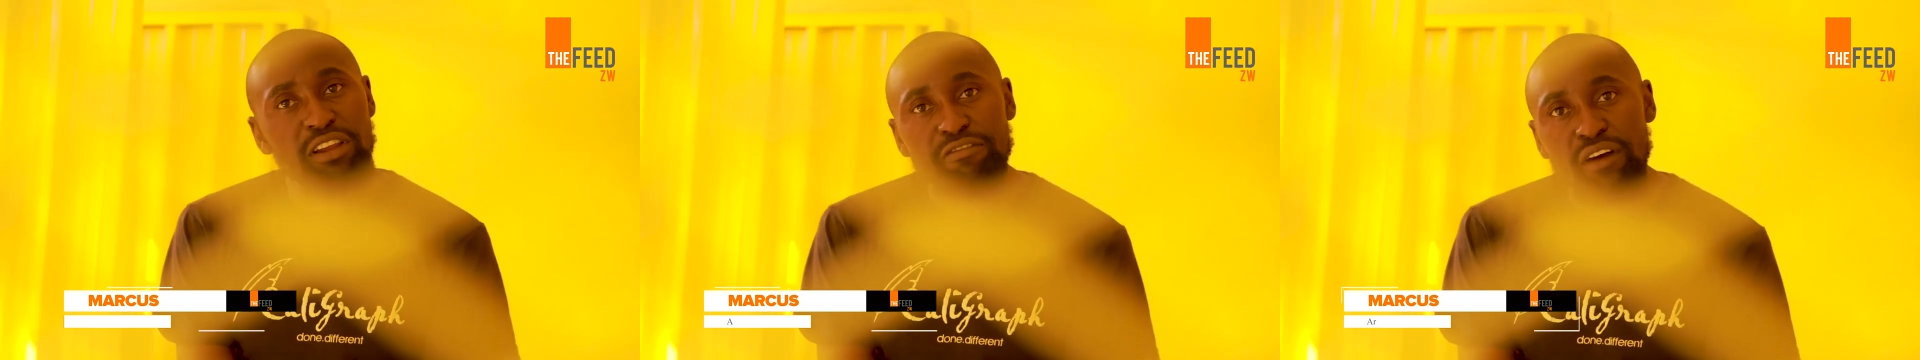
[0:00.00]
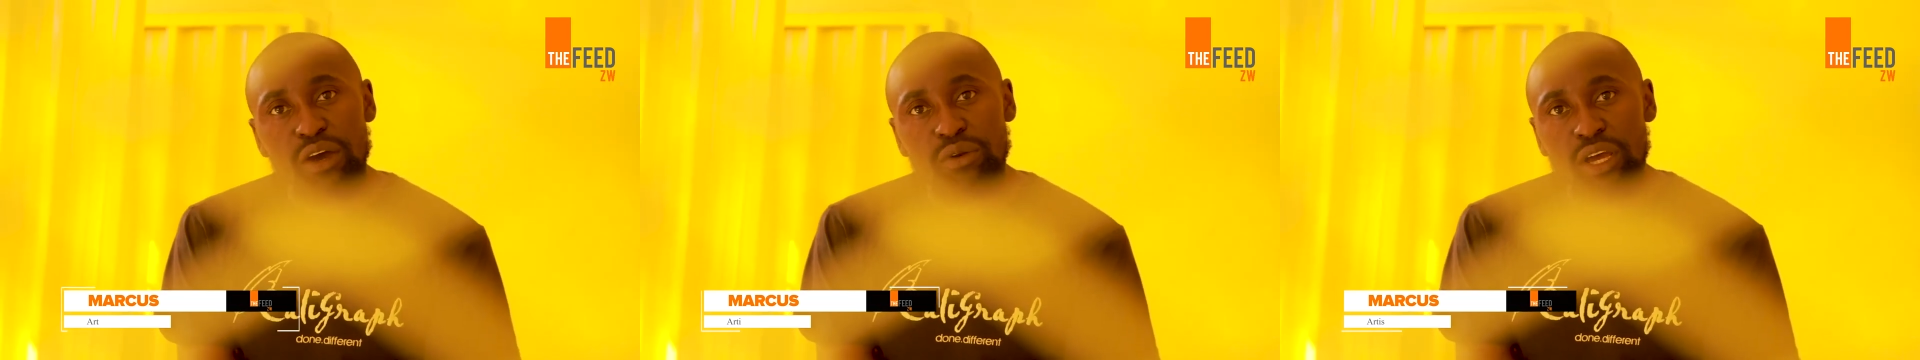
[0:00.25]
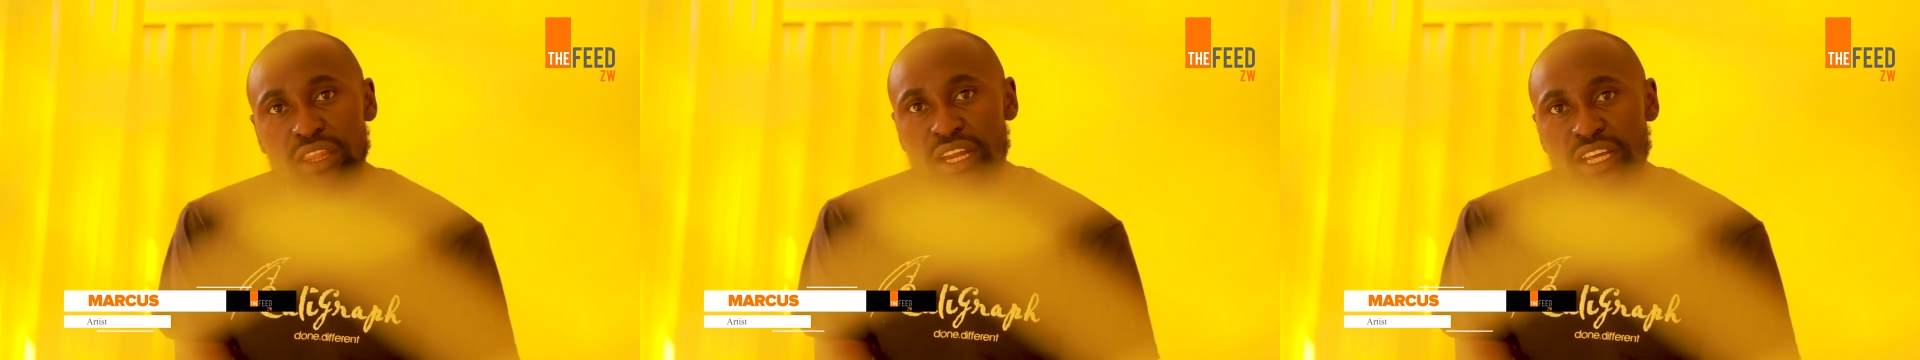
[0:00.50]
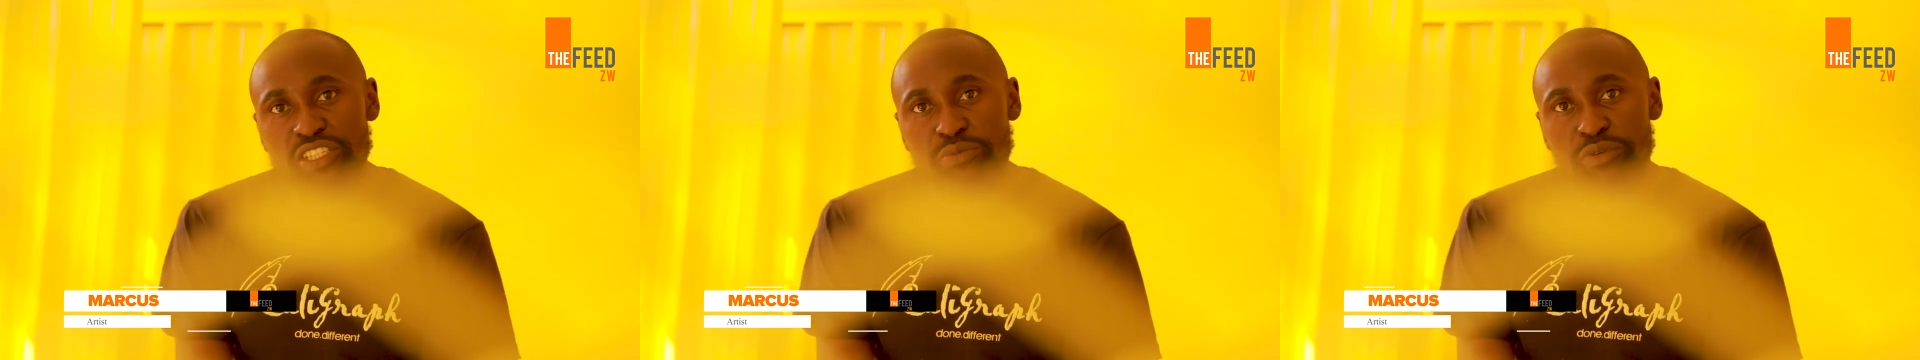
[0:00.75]
really found out
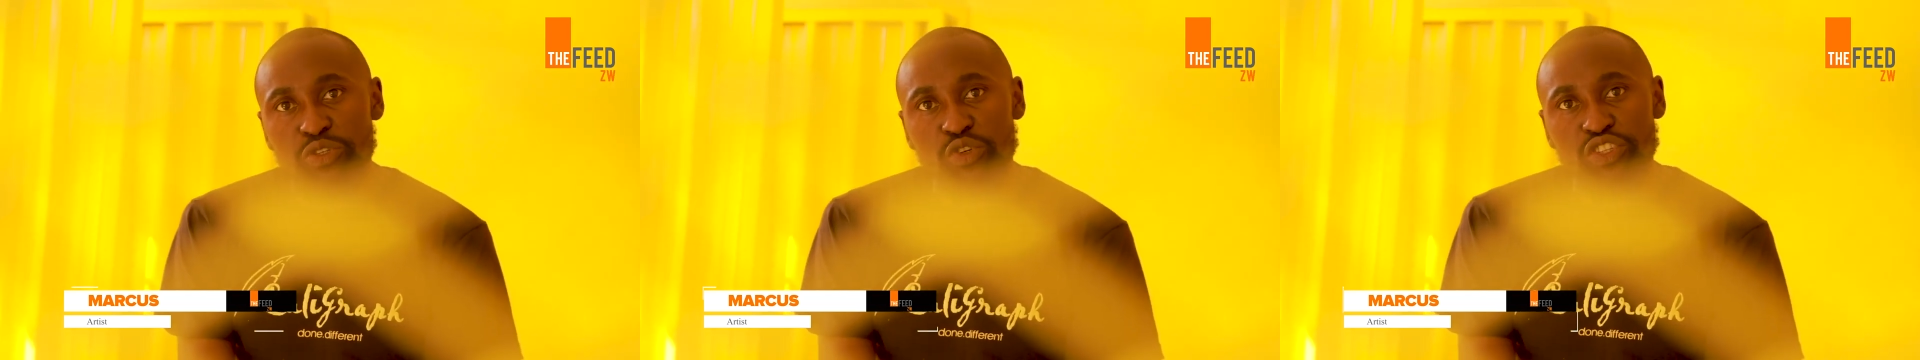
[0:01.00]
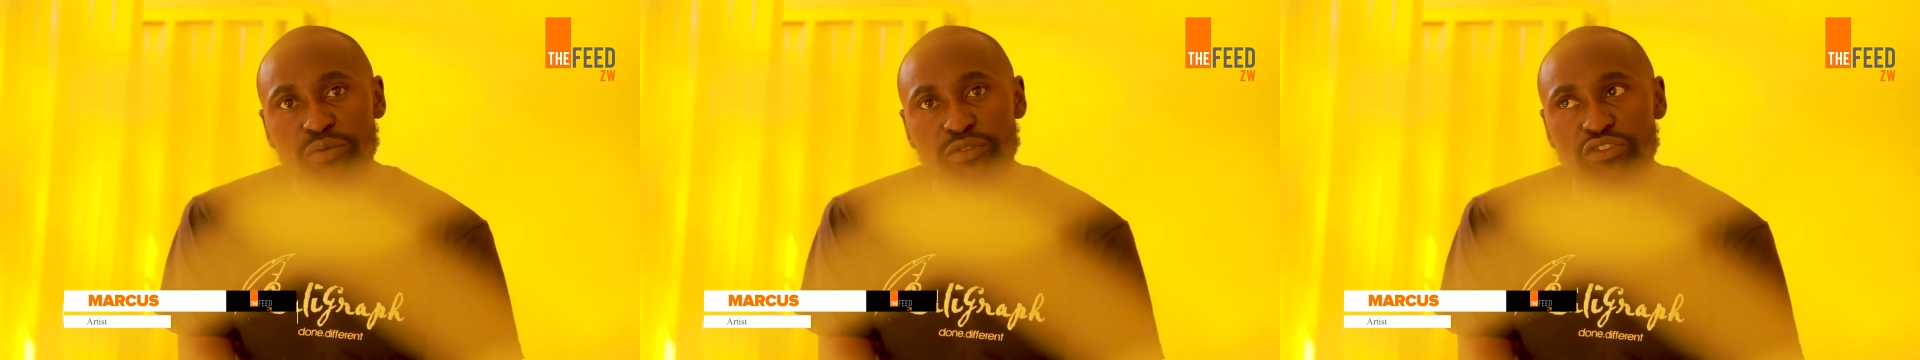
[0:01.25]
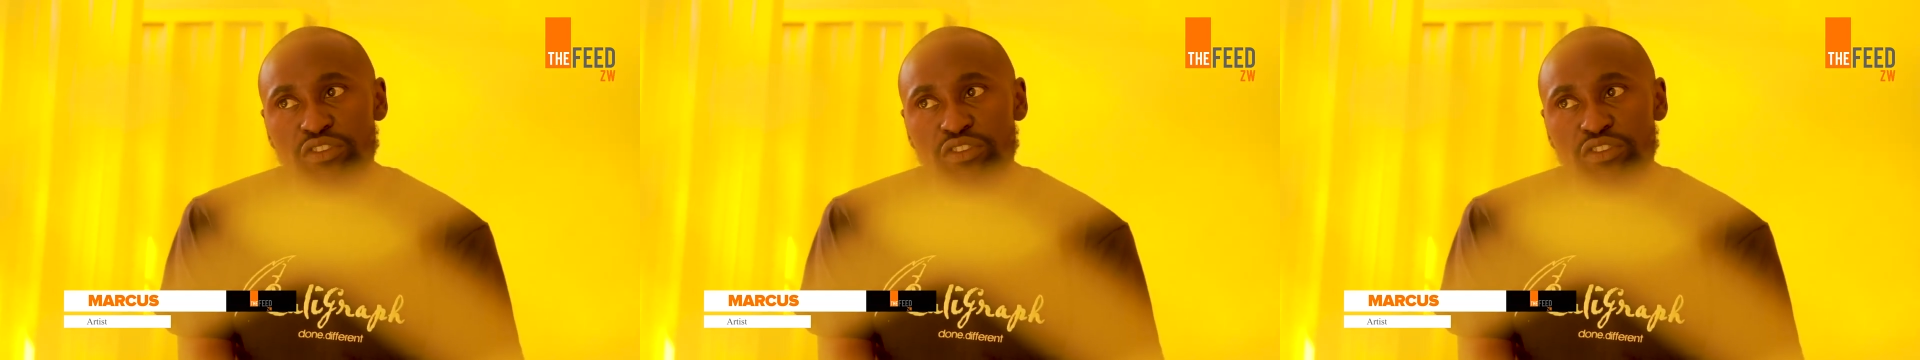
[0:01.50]
that entrepreneurship is